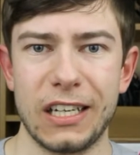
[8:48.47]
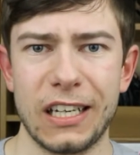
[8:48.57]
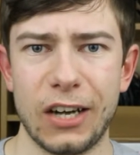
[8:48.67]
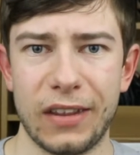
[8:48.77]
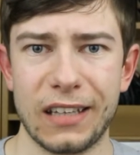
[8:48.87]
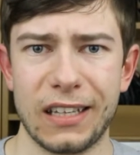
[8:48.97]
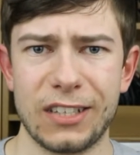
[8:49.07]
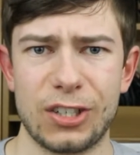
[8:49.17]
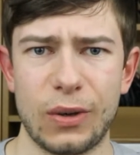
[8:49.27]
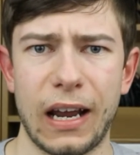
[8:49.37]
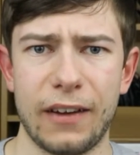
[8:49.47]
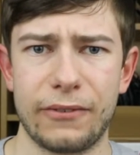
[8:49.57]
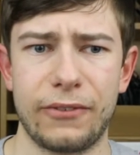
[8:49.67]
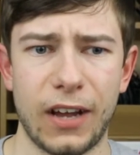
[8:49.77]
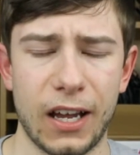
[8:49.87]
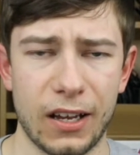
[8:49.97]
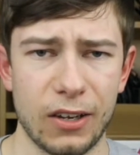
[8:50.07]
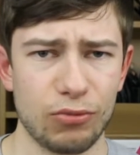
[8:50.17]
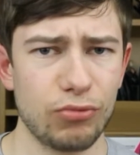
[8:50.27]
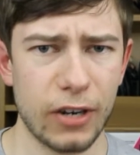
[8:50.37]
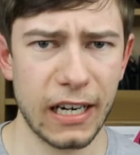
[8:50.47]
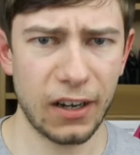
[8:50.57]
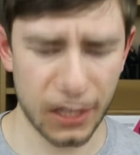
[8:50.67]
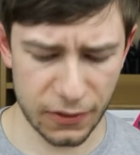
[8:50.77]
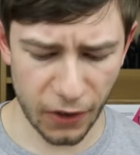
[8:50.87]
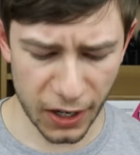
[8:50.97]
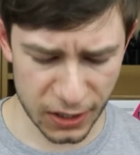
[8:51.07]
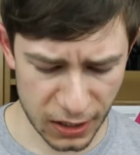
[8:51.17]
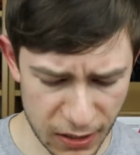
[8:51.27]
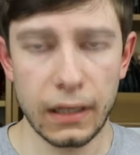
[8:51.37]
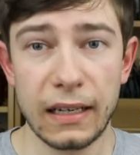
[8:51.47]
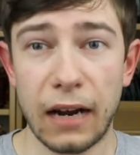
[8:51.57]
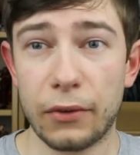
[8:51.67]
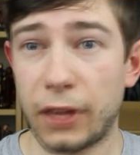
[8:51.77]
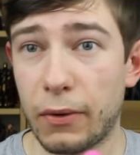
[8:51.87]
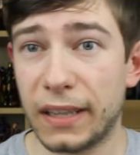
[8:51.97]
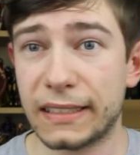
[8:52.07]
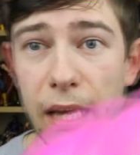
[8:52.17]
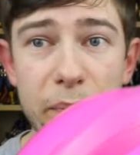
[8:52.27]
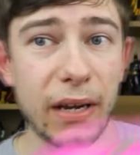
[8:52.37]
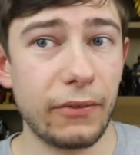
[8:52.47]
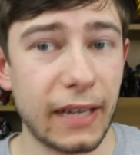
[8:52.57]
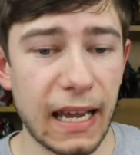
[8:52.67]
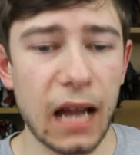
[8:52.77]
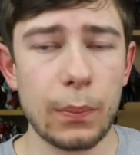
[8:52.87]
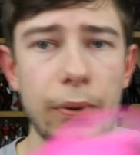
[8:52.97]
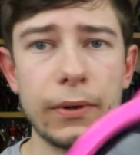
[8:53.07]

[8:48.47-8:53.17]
You know, they do have really nice visors. Now, there is a bit of a gap